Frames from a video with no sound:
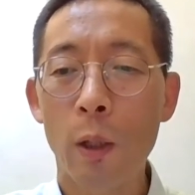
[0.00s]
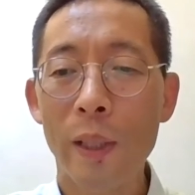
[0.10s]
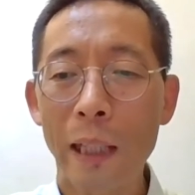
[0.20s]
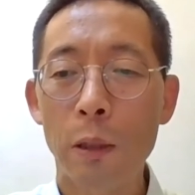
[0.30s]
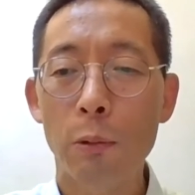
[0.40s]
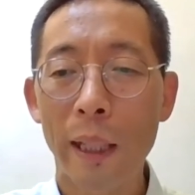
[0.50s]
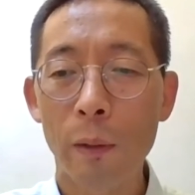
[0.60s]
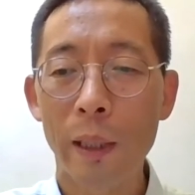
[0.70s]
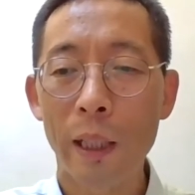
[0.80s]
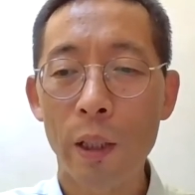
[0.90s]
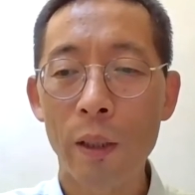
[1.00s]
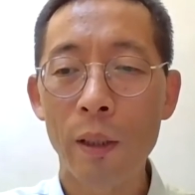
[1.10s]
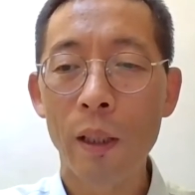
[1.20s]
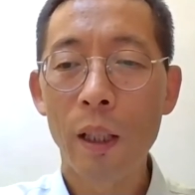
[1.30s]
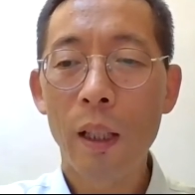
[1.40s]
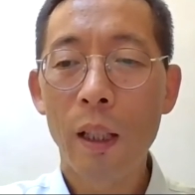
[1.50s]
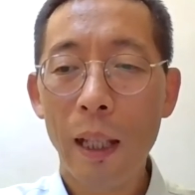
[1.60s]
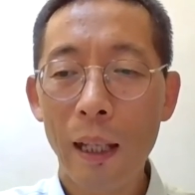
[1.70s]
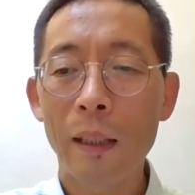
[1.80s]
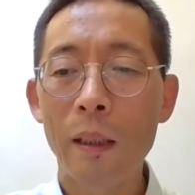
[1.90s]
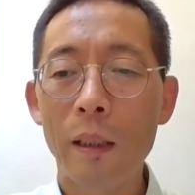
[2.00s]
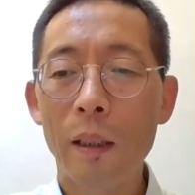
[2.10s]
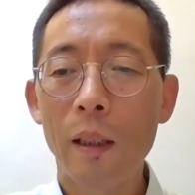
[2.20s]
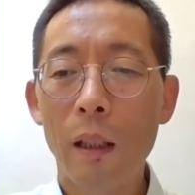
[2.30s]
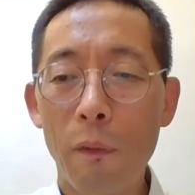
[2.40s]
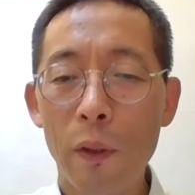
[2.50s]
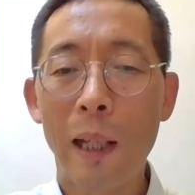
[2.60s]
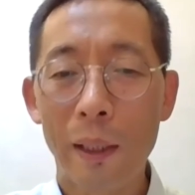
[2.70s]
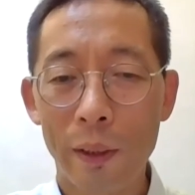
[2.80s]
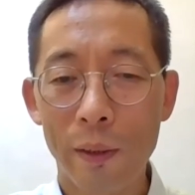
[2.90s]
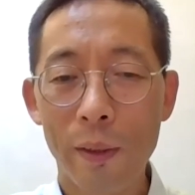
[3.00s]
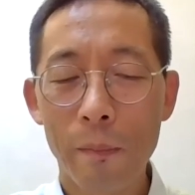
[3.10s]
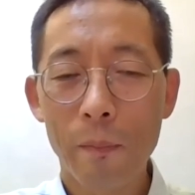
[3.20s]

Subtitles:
cycle regulation, and a few others.